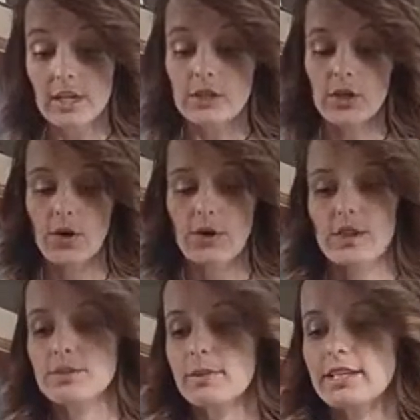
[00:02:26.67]
So
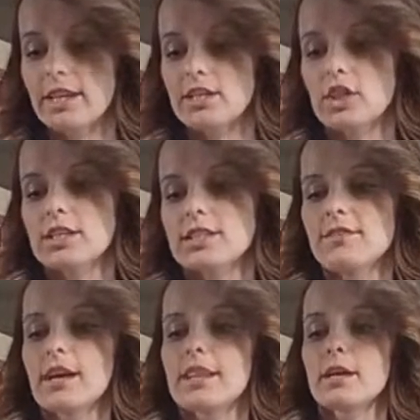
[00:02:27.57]
there's my
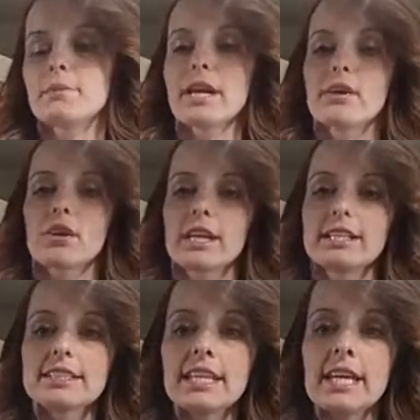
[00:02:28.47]
digestive and then my
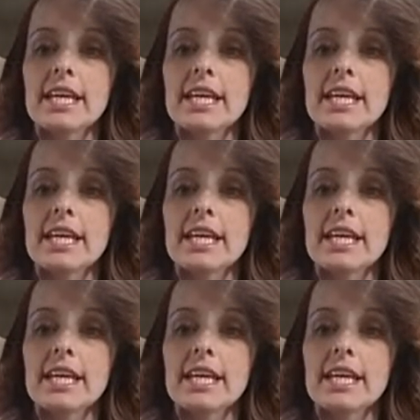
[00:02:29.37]
greens.